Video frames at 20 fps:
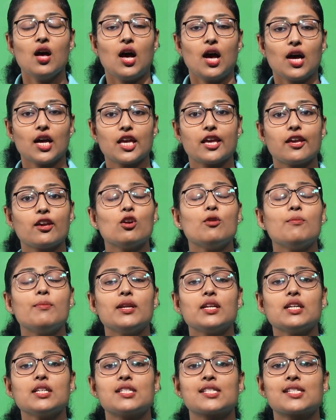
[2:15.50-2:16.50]
A
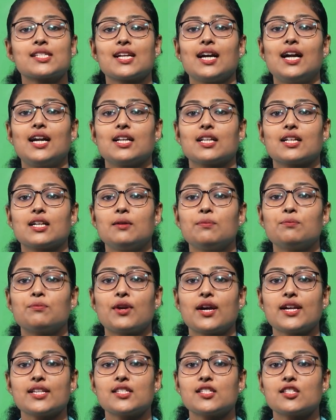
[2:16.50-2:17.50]
human skull
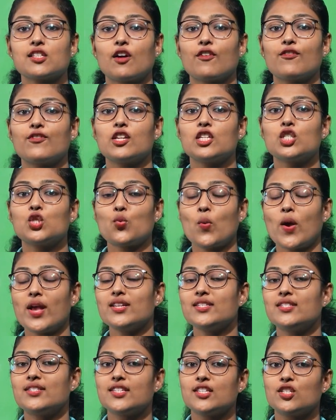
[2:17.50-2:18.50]
comprises of
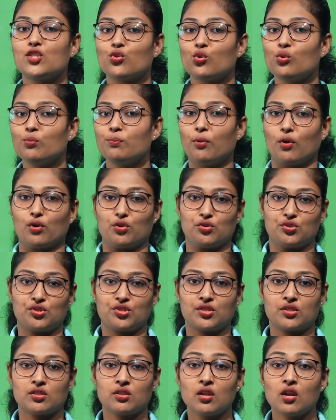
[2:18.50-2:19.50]
22
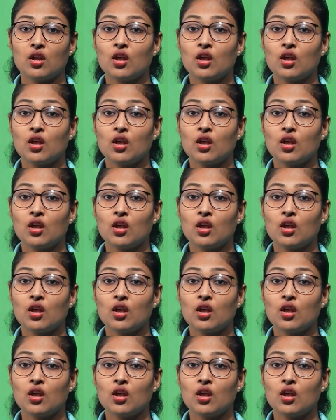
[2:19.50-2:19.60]
bones.